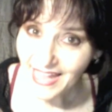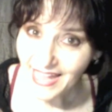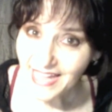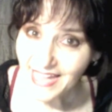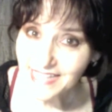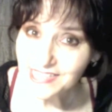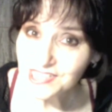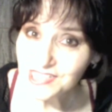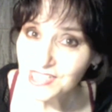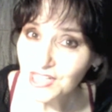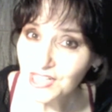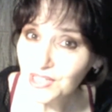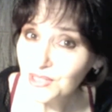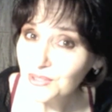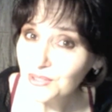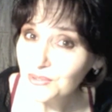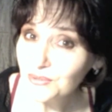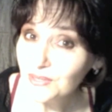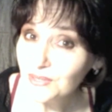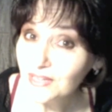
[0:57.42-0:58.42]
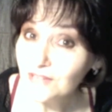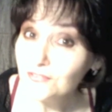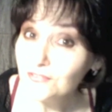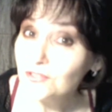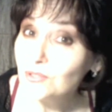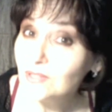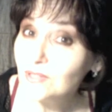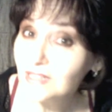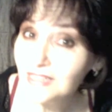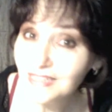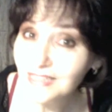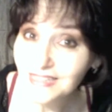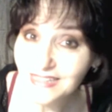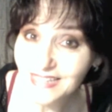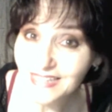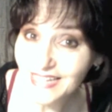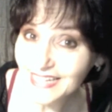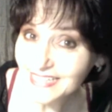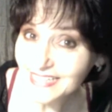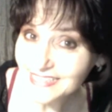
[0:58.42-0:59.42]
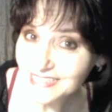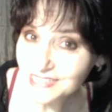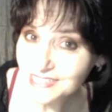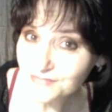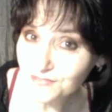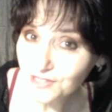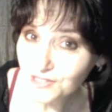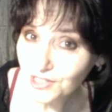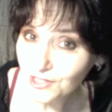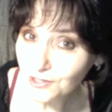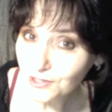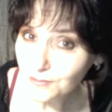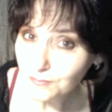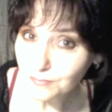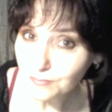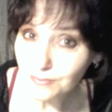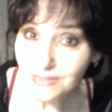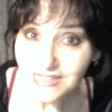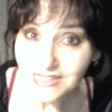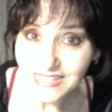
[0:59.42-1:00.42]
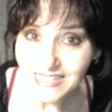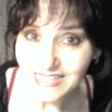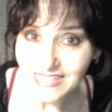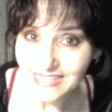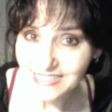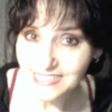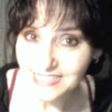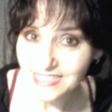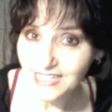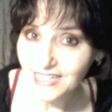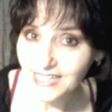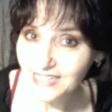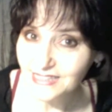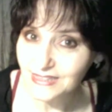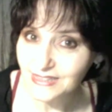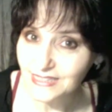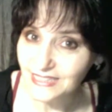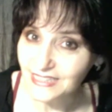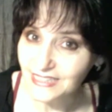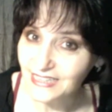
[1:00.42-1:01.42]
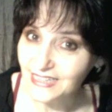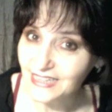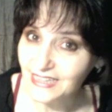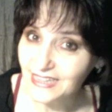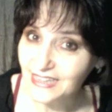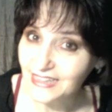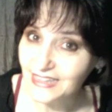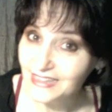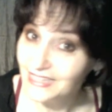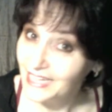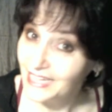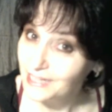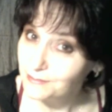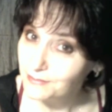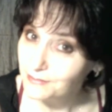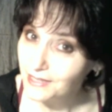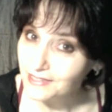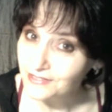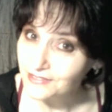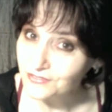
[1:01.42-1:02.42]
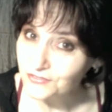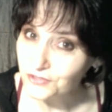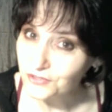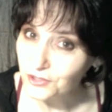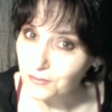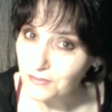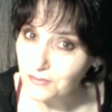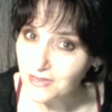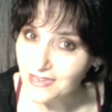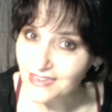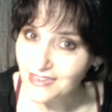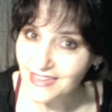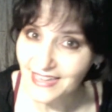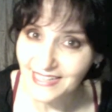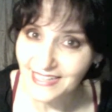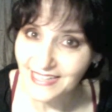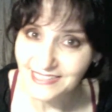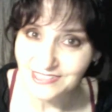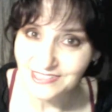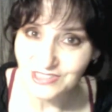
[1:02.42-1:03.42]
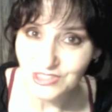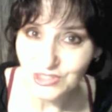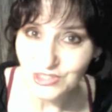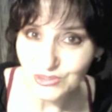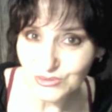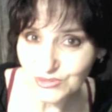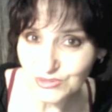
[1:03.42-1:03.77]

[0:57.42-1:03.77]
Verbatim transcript: So if you like this video, please hit the like button for me and do